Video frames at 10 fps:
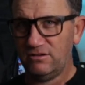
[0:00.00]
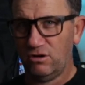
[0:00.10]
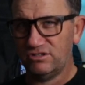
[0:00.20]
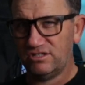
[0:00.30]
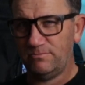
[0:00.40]

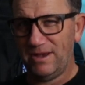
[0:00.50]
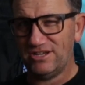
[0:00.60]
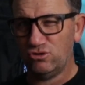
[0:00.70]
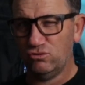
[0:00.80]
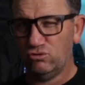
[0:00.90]
on
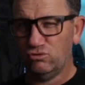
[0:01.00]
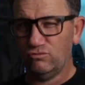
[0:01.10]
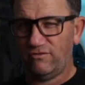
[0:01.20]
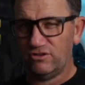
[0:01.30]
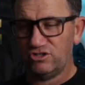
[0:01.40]
special
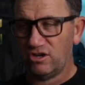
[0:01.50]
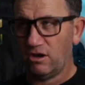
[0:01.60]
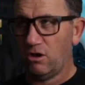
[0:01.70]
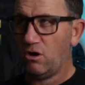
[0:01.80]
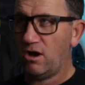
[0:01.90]
for
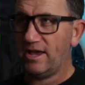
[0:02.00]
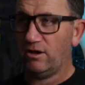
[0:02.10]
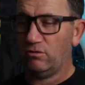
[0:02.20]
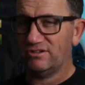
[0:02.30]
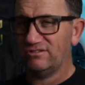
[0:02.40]
July
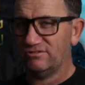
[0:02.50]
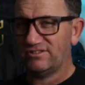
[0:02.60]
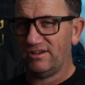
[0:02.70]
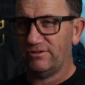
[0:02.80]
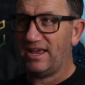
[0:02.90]
or until
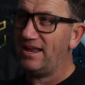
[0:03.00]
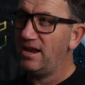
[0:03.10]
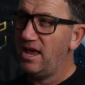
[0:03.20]
sold out,